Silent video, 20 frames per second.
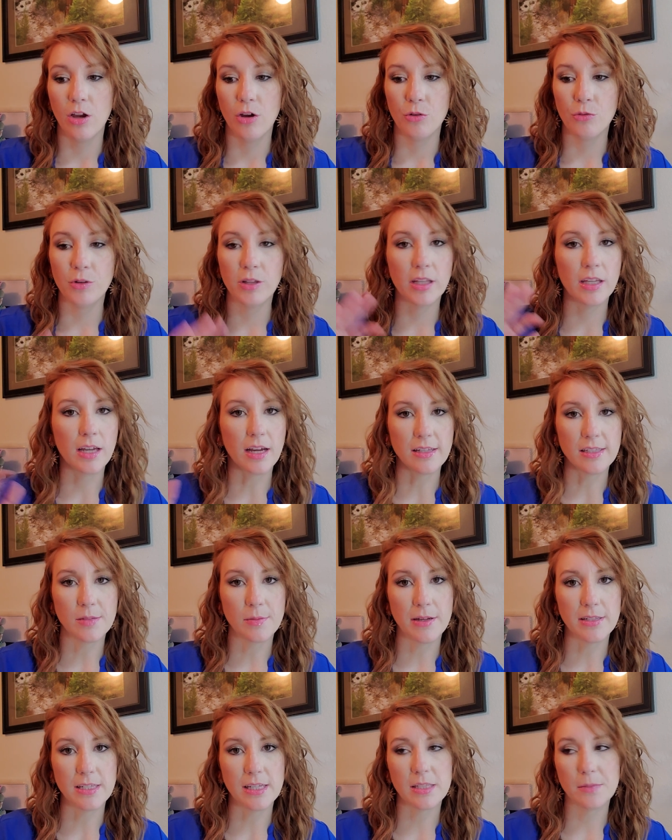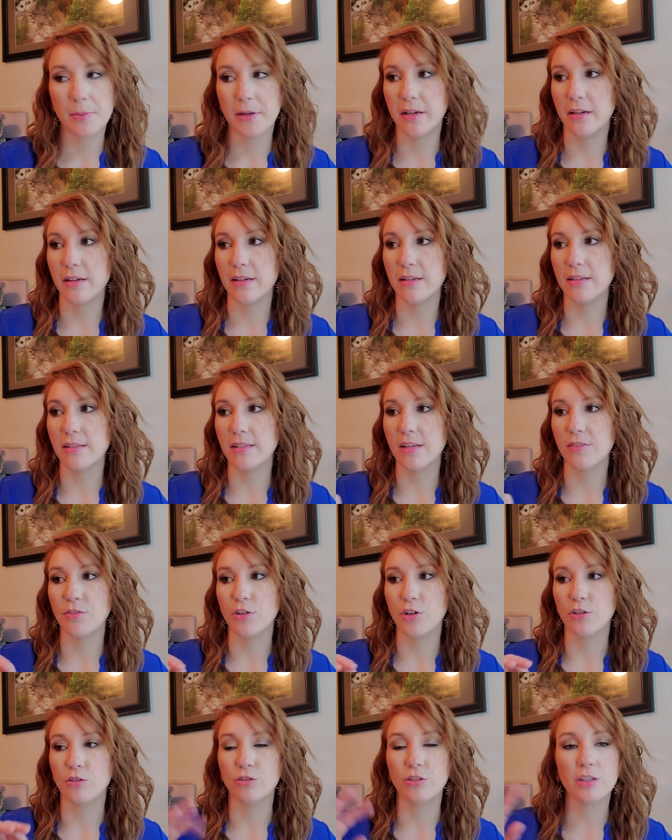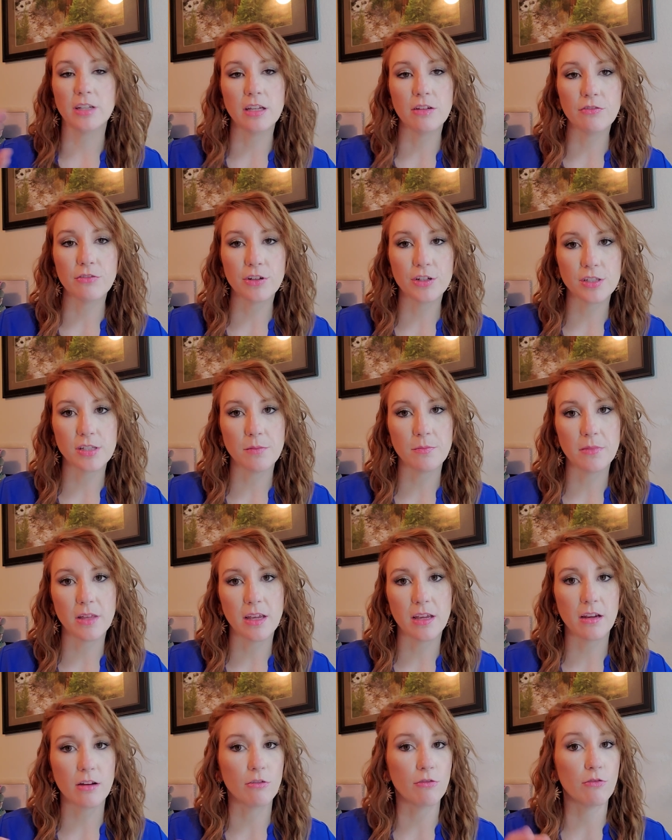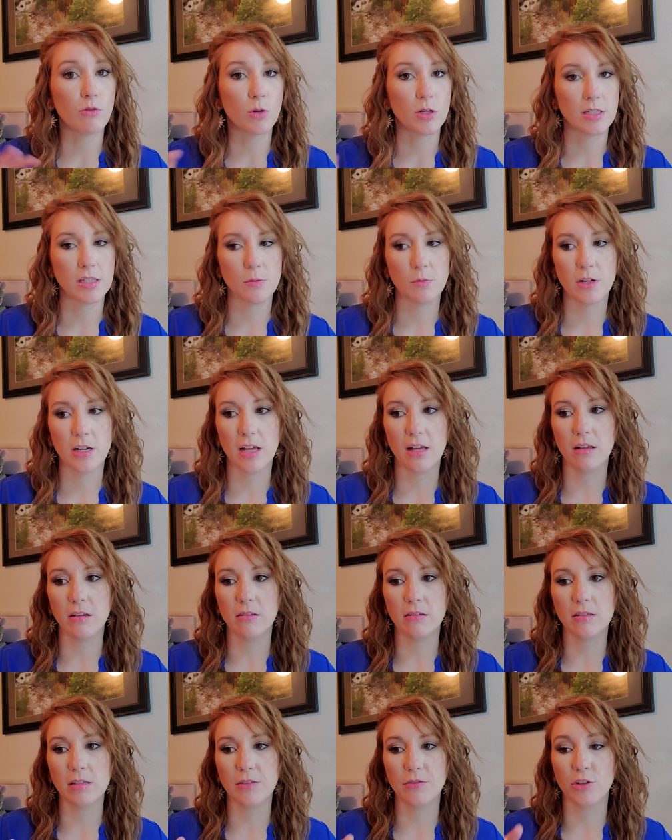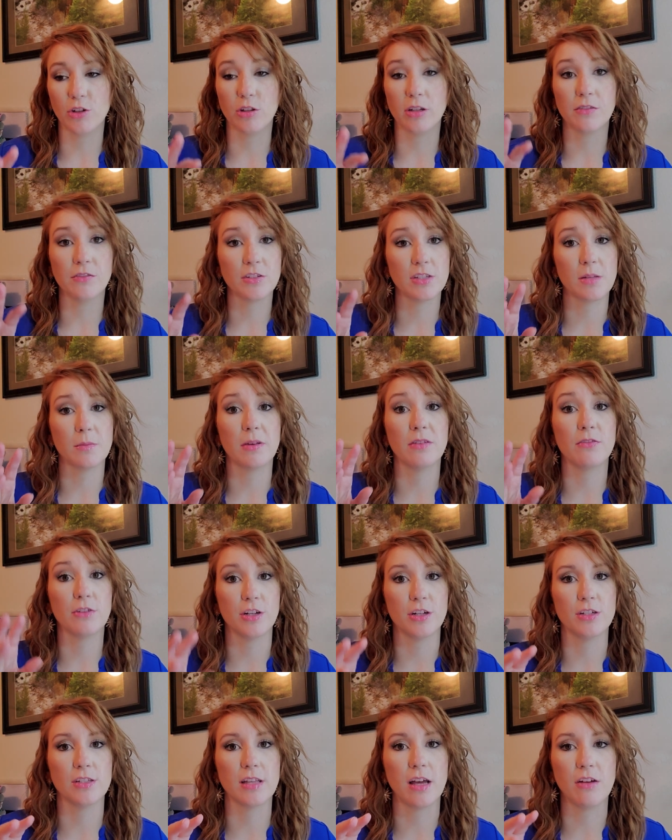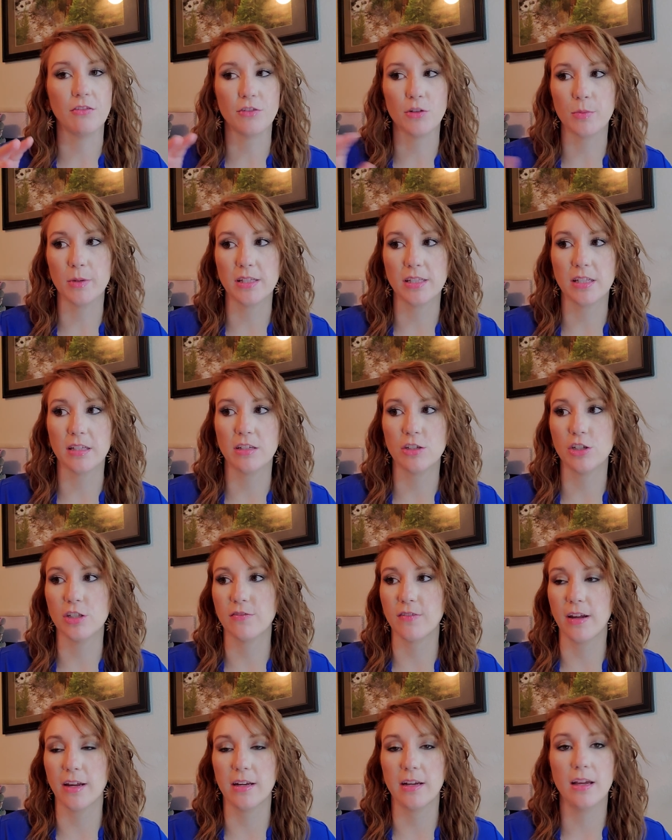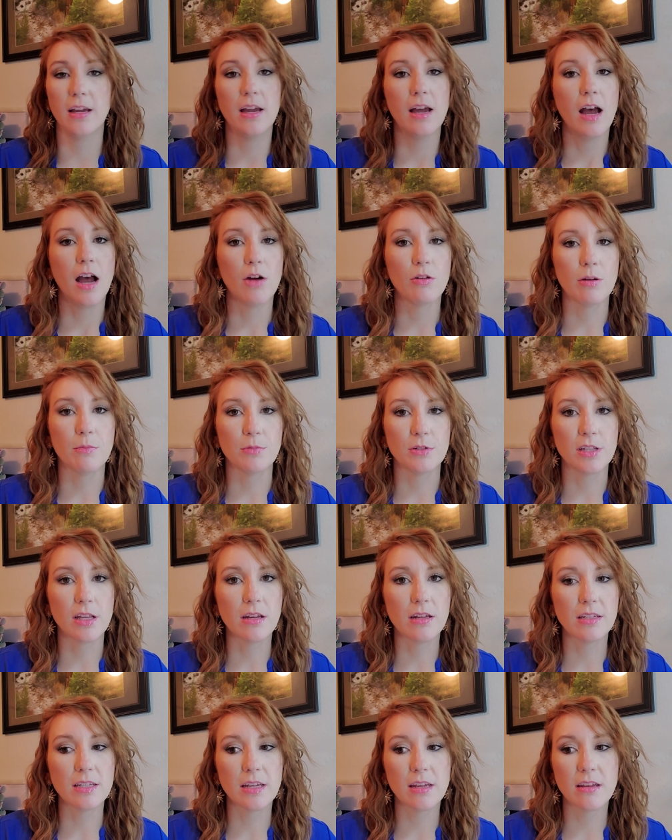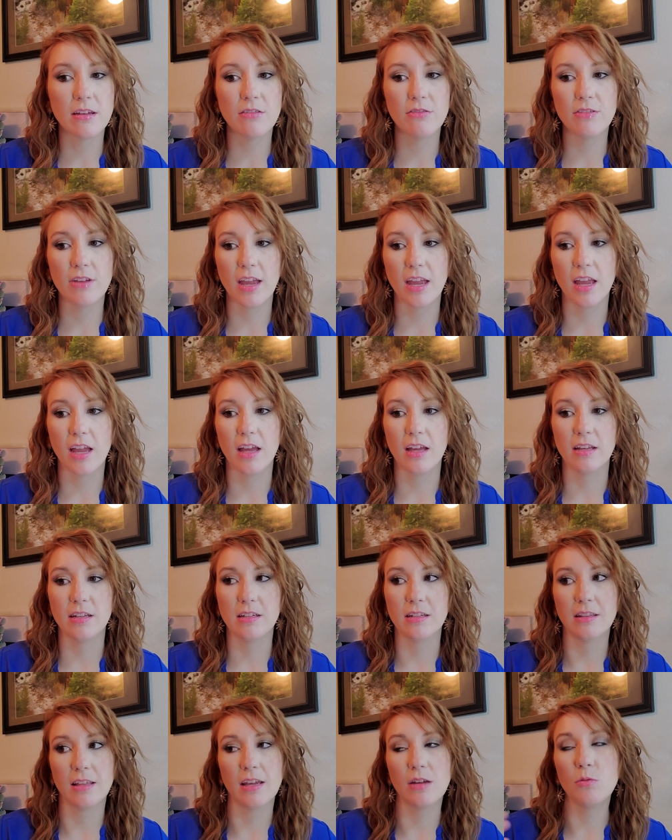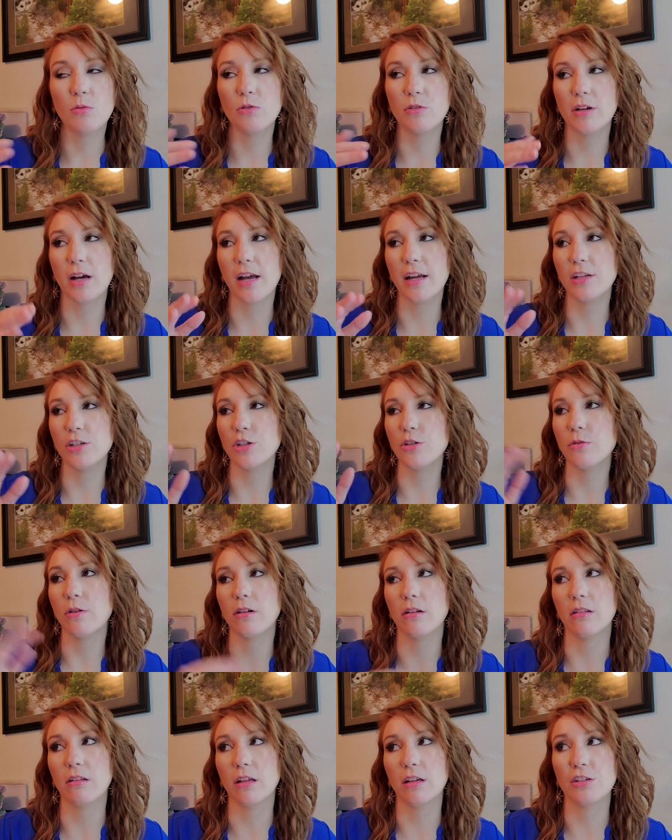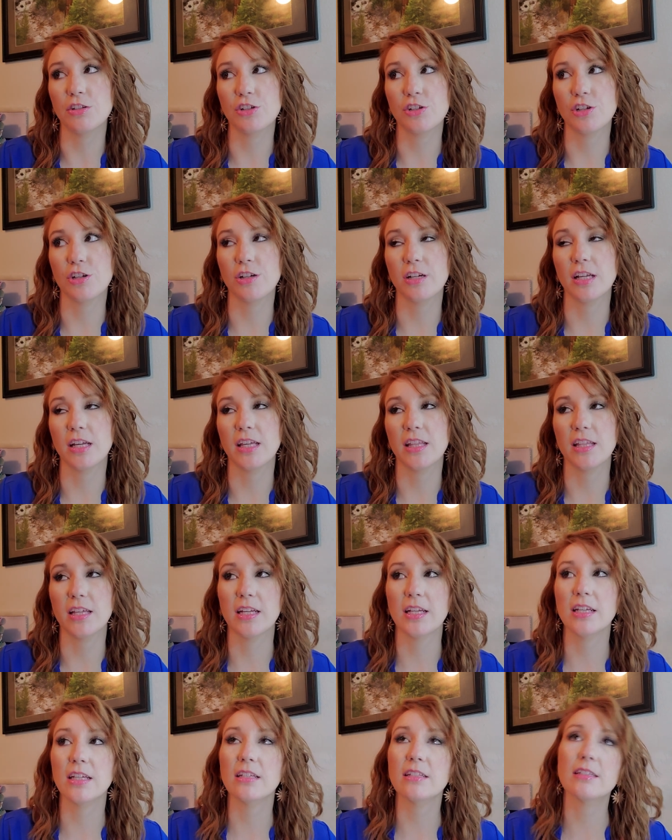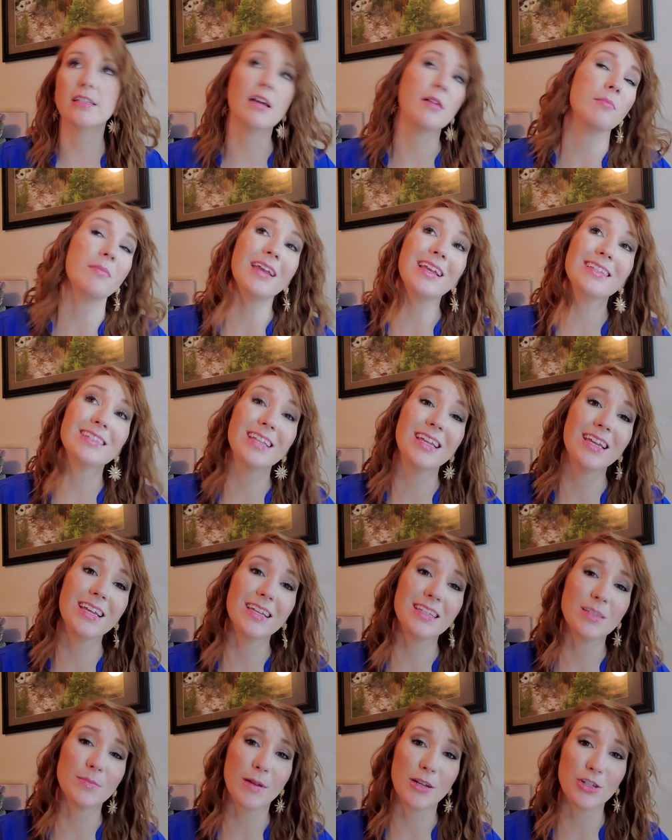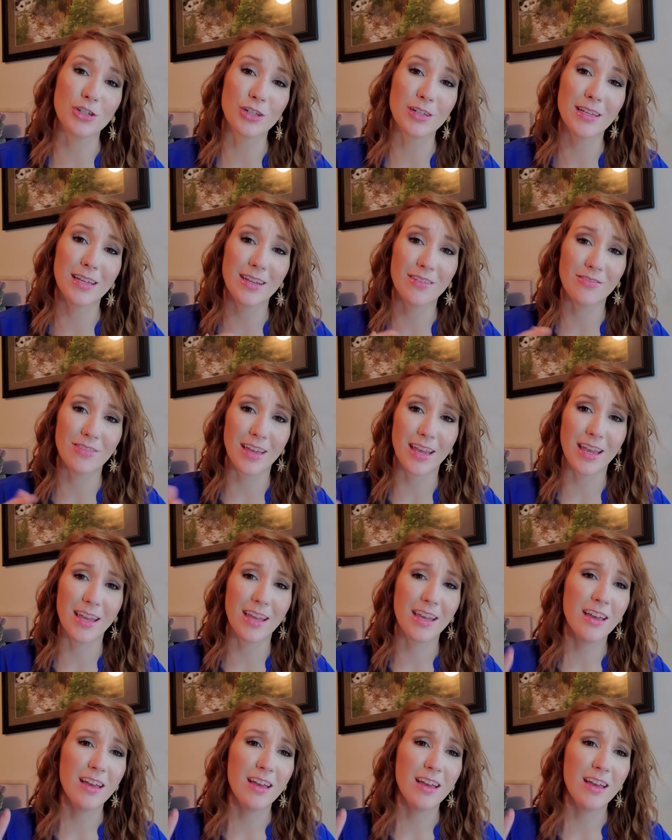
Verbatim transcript: really customized experience. If you're looking for something for someone else, if you're looking for something for yourself, you basically just find a representative and they will guide you on a lush journey that is amazing, especially if they